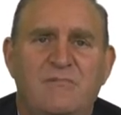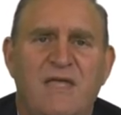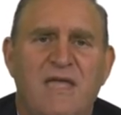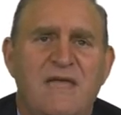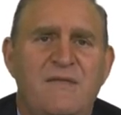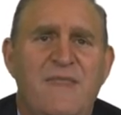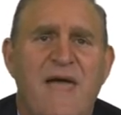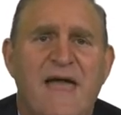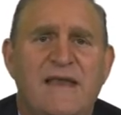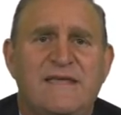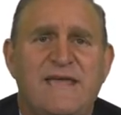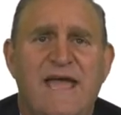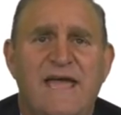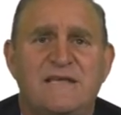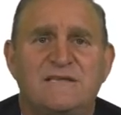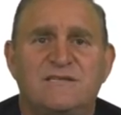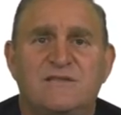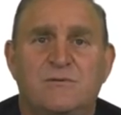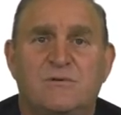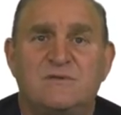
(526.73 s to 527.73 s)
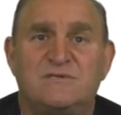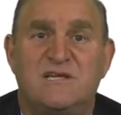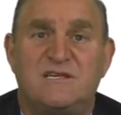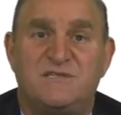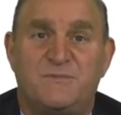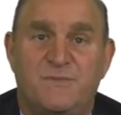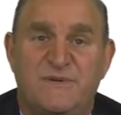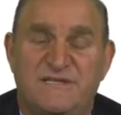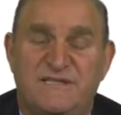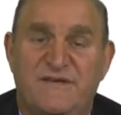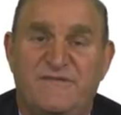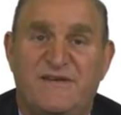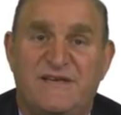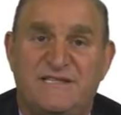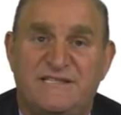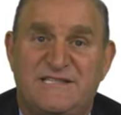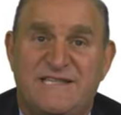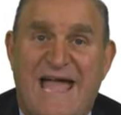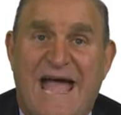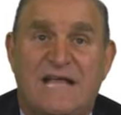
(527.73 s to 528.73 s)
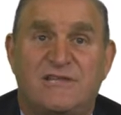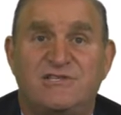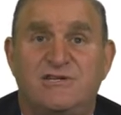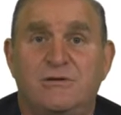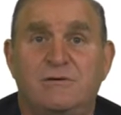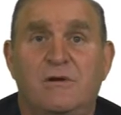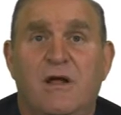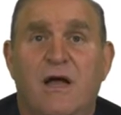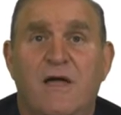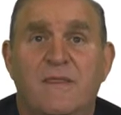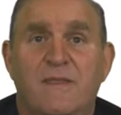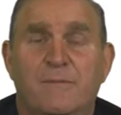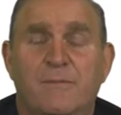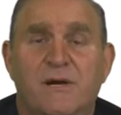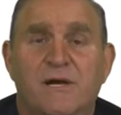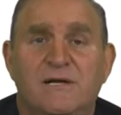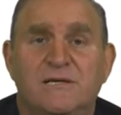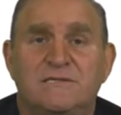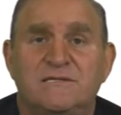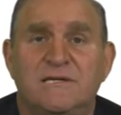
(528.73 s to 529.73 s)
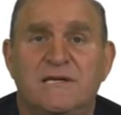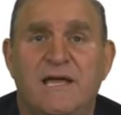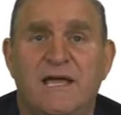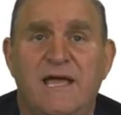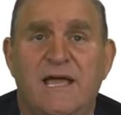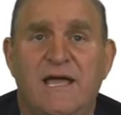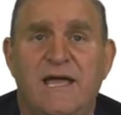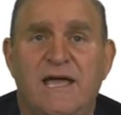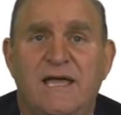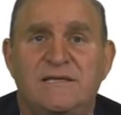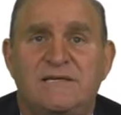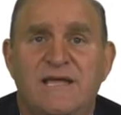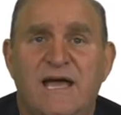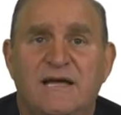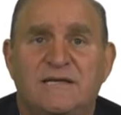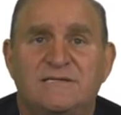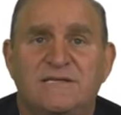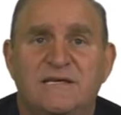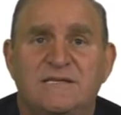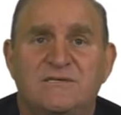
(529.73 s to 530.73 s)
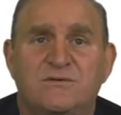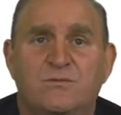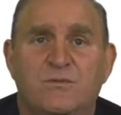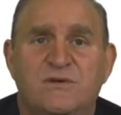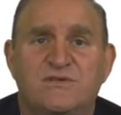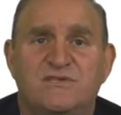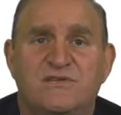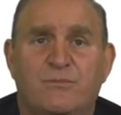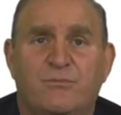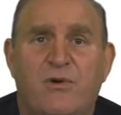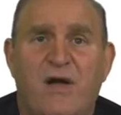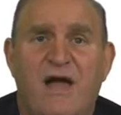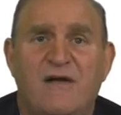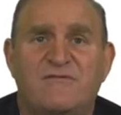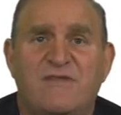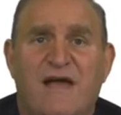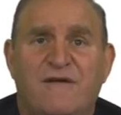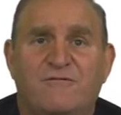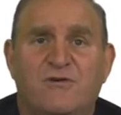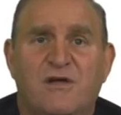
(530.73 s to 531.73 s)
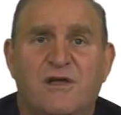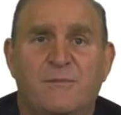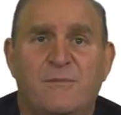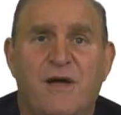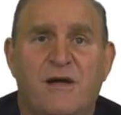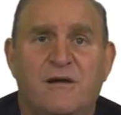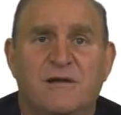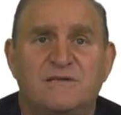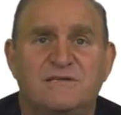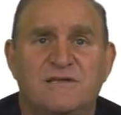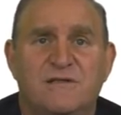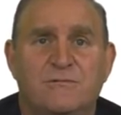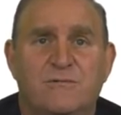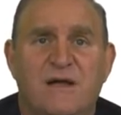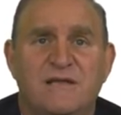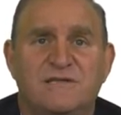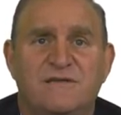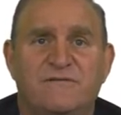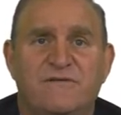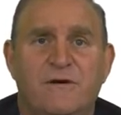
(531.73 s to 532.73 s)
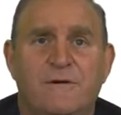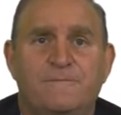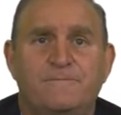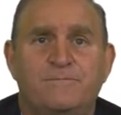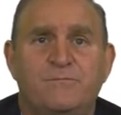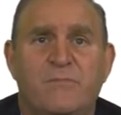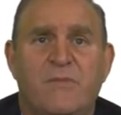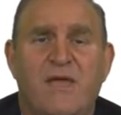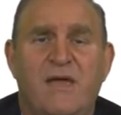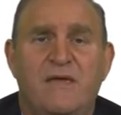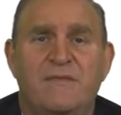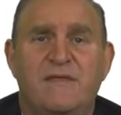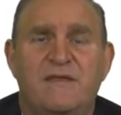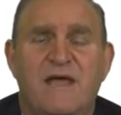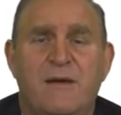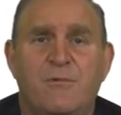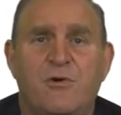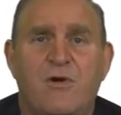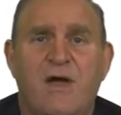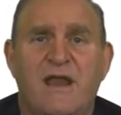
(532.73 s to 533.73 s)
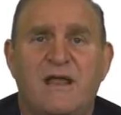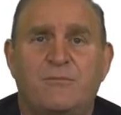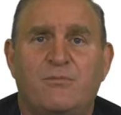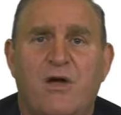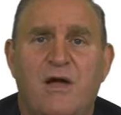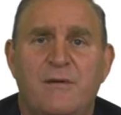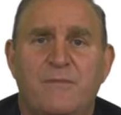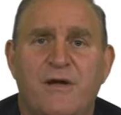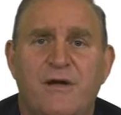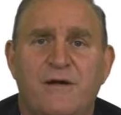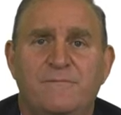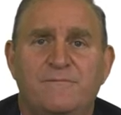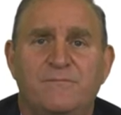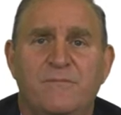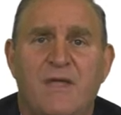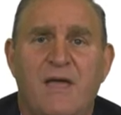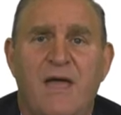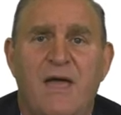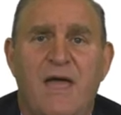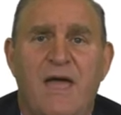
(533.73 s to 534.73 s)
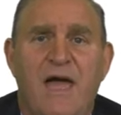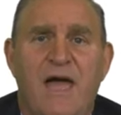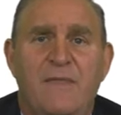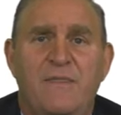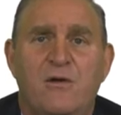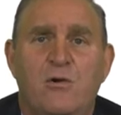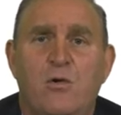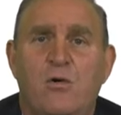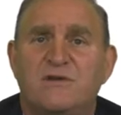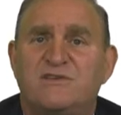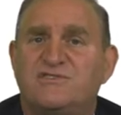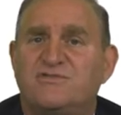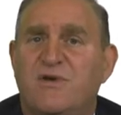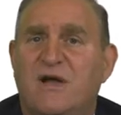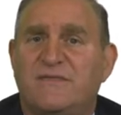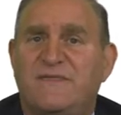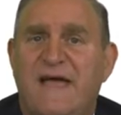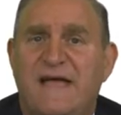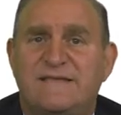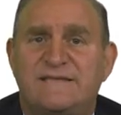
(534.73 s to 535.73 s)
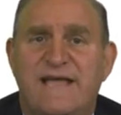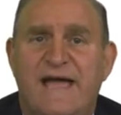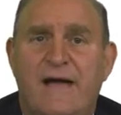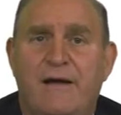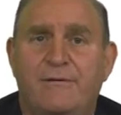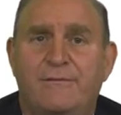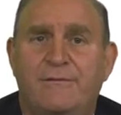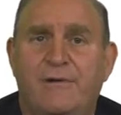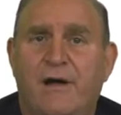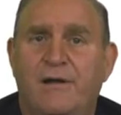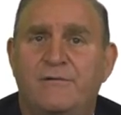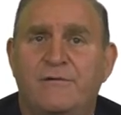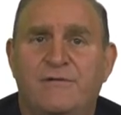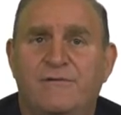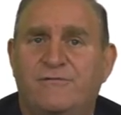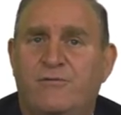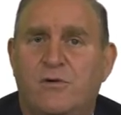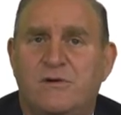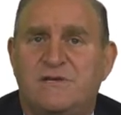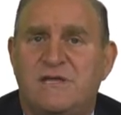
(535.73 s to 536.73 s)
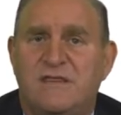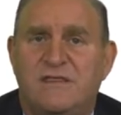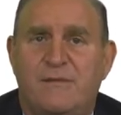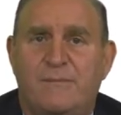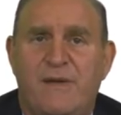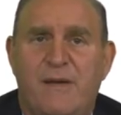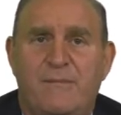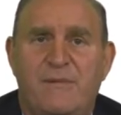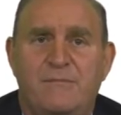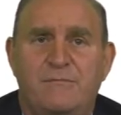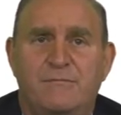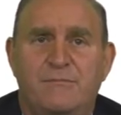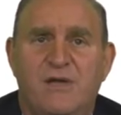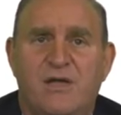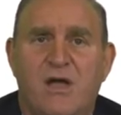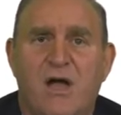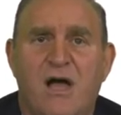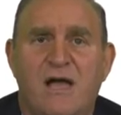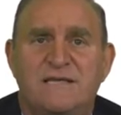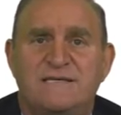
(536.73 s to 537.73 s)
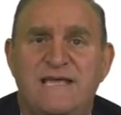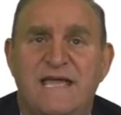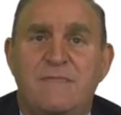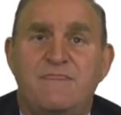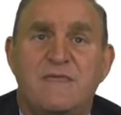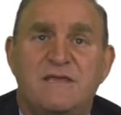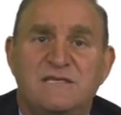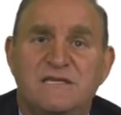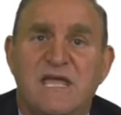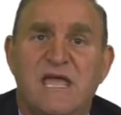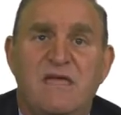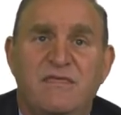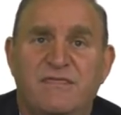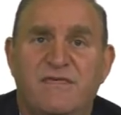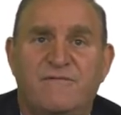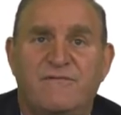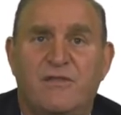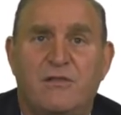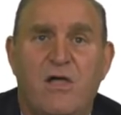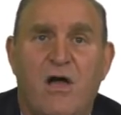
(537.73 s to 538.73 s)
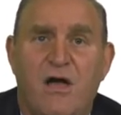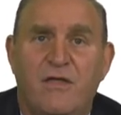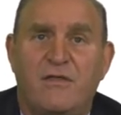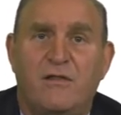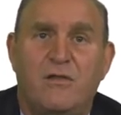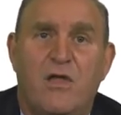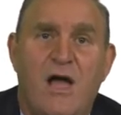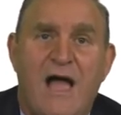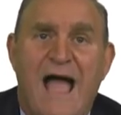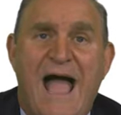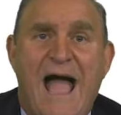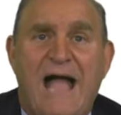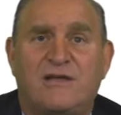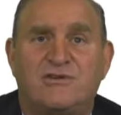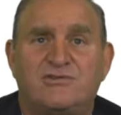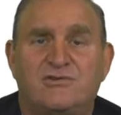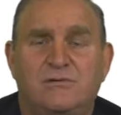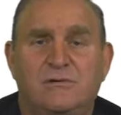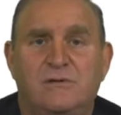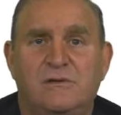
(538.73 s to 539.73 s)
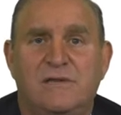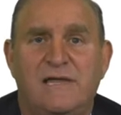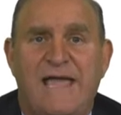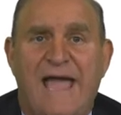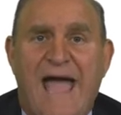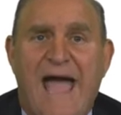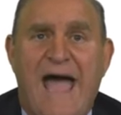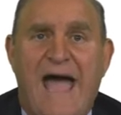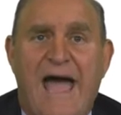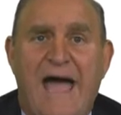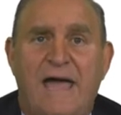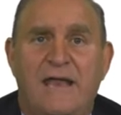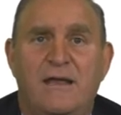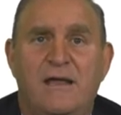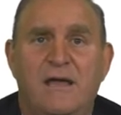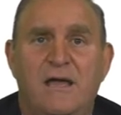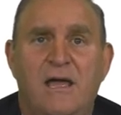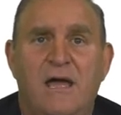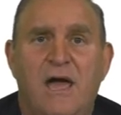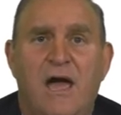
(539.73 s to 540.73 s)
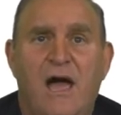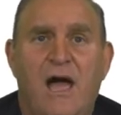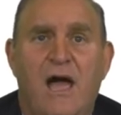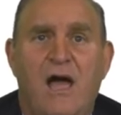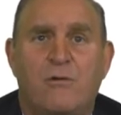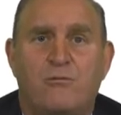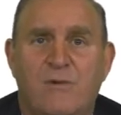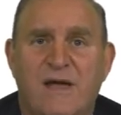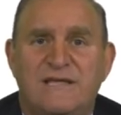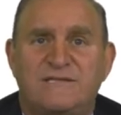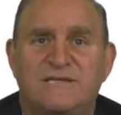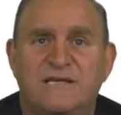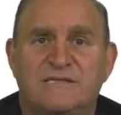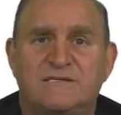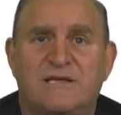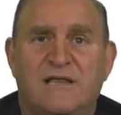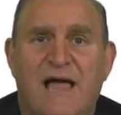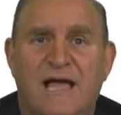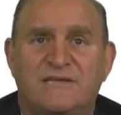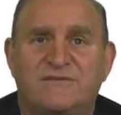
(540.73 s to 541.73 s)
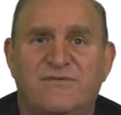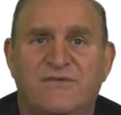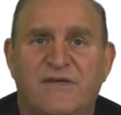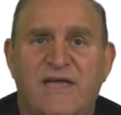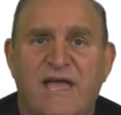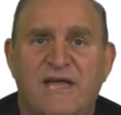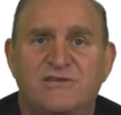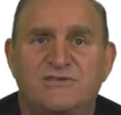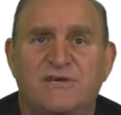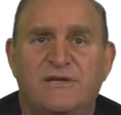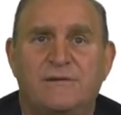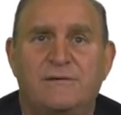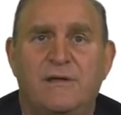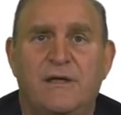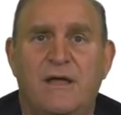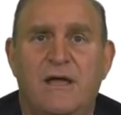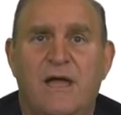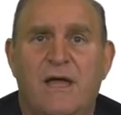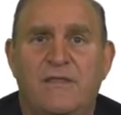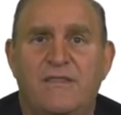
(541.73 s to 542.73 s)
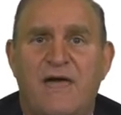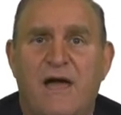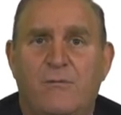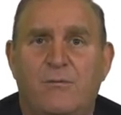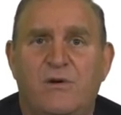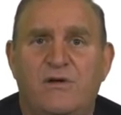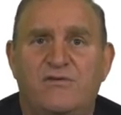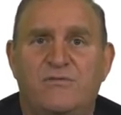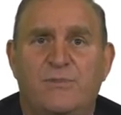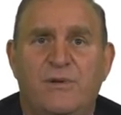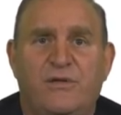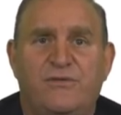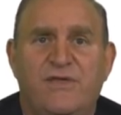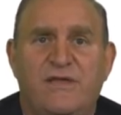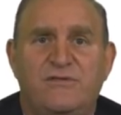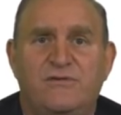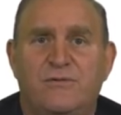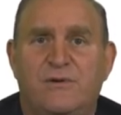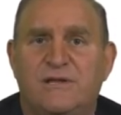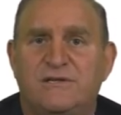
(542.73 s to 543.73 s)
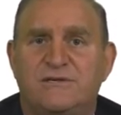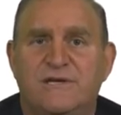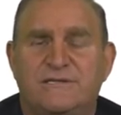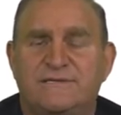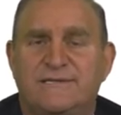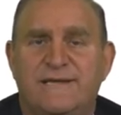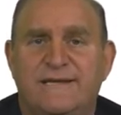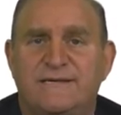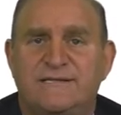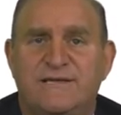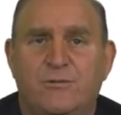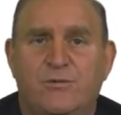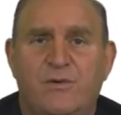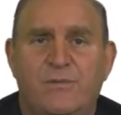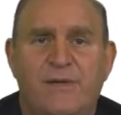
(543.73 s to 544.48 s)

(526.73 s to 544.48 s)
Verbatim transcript: In that case, there was a specific statute on the books in Texas which deprived African Americans of the right to vote in the Democratic primary. And the court struck that down under the 14th Amendment because, in the teeth of the law, the law actually had a racist classification that was built into it, just as it would